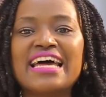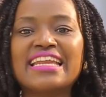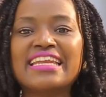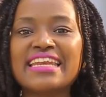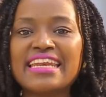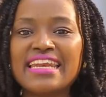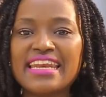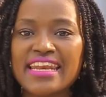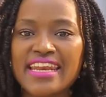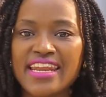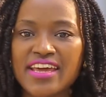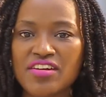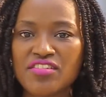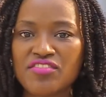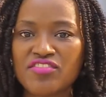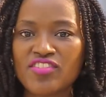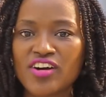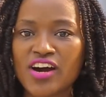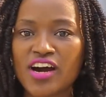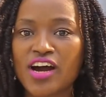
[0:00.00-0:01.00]

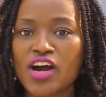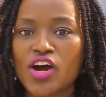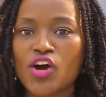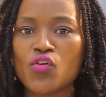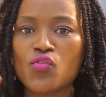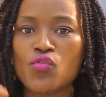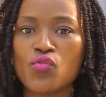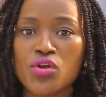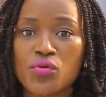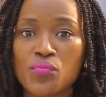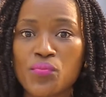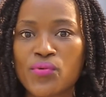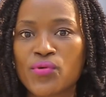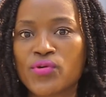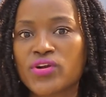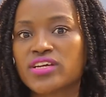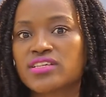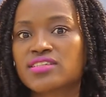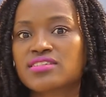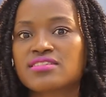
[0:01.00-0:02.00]
Never
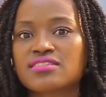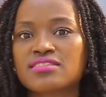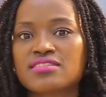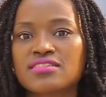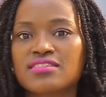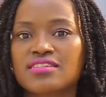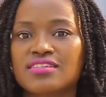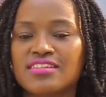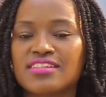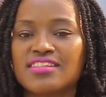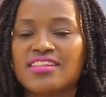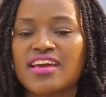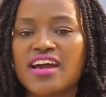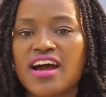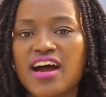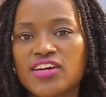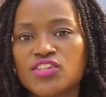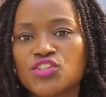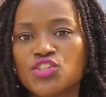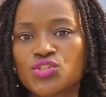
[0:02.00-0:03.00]
repress the
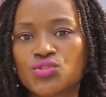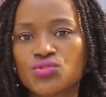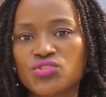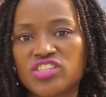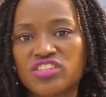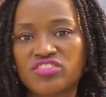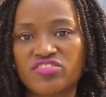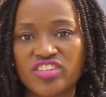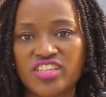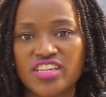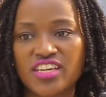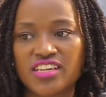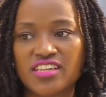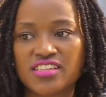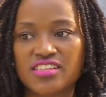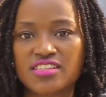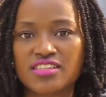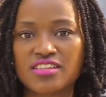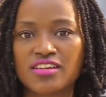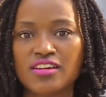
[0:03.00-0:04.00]
urge to
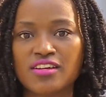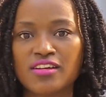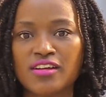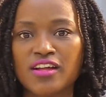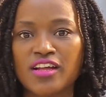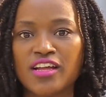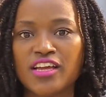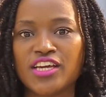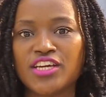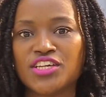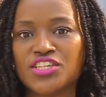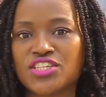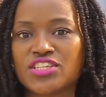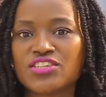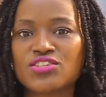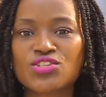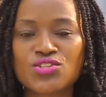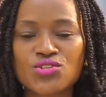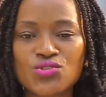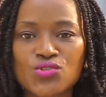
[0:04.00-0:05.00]
defecate.
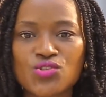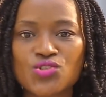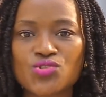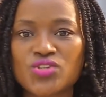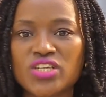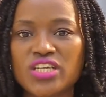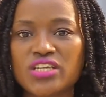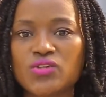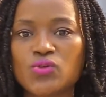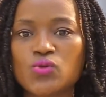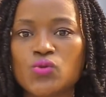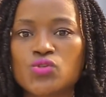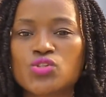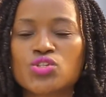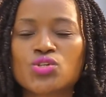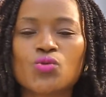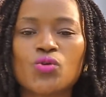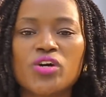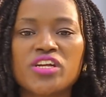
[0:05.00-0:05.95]
It's not really good. So